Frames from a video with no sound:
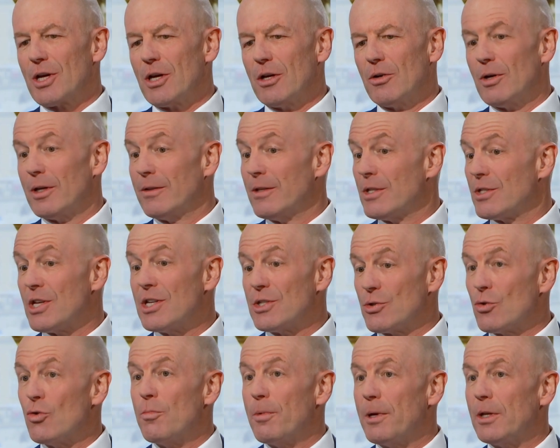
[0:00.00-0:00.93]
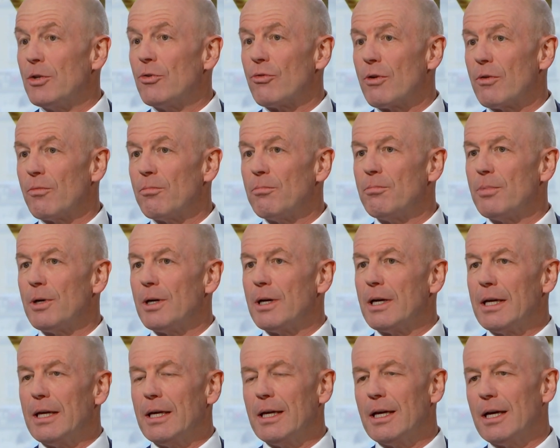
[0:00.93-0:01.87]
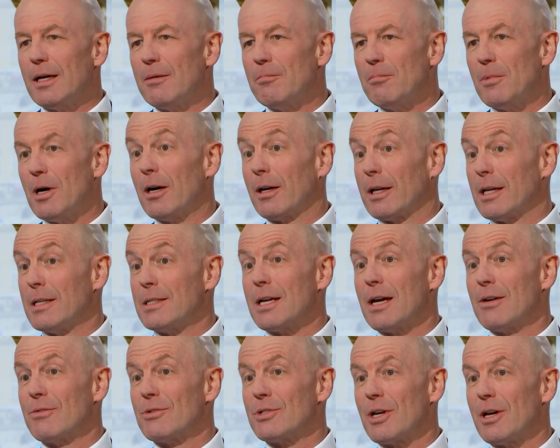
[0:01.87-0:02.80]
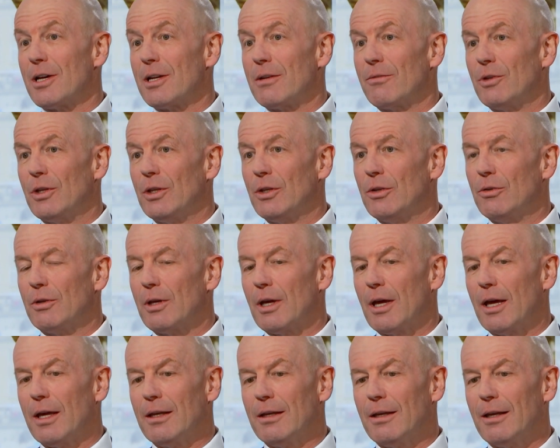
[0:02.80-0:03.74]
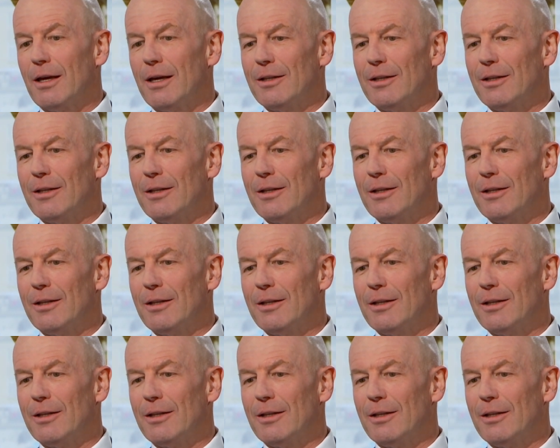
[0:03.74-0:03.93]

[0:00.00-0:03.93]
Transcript: And this is all being driven by markets outside of the UK.